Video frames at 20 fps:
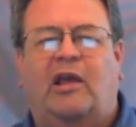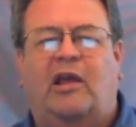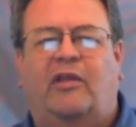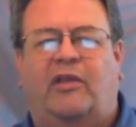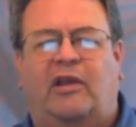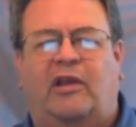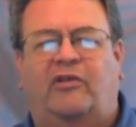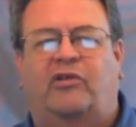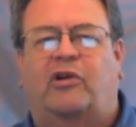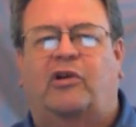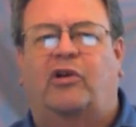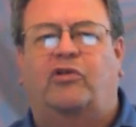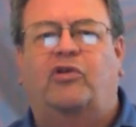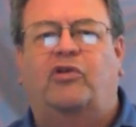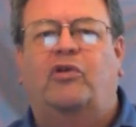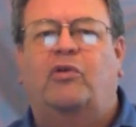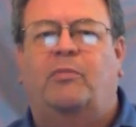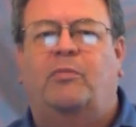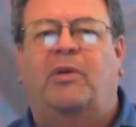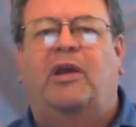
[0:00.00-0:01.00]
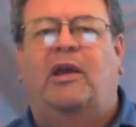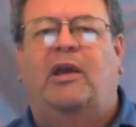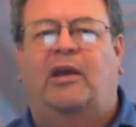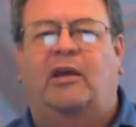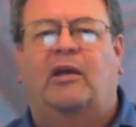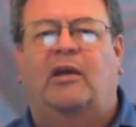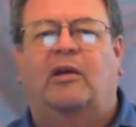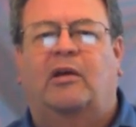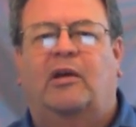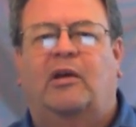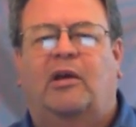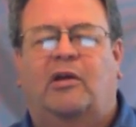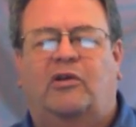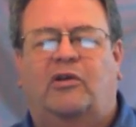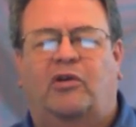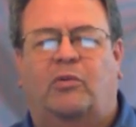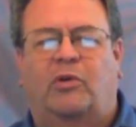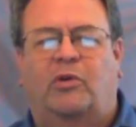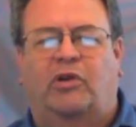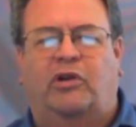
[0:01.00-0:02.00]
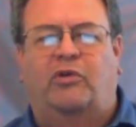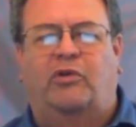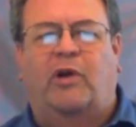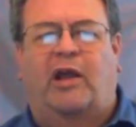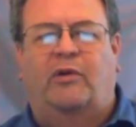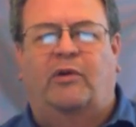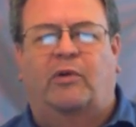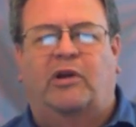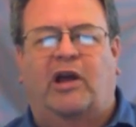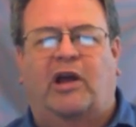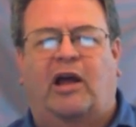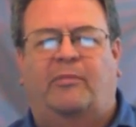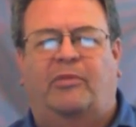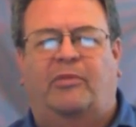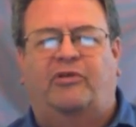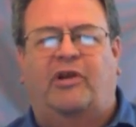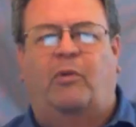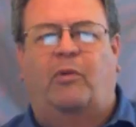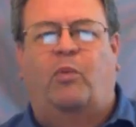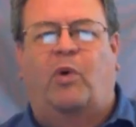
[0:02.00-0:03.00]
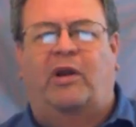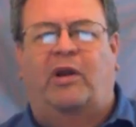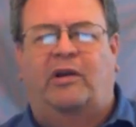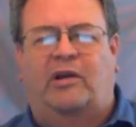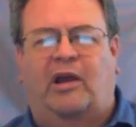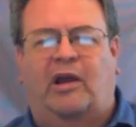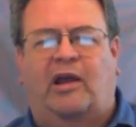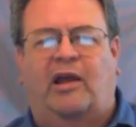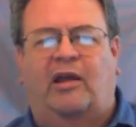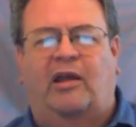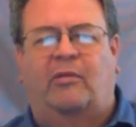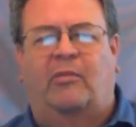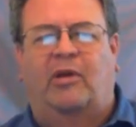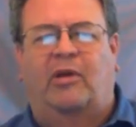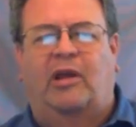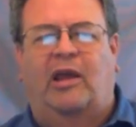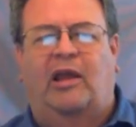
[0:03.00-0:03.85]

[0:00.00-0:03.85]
things that are too big to really try to accomplish at one time,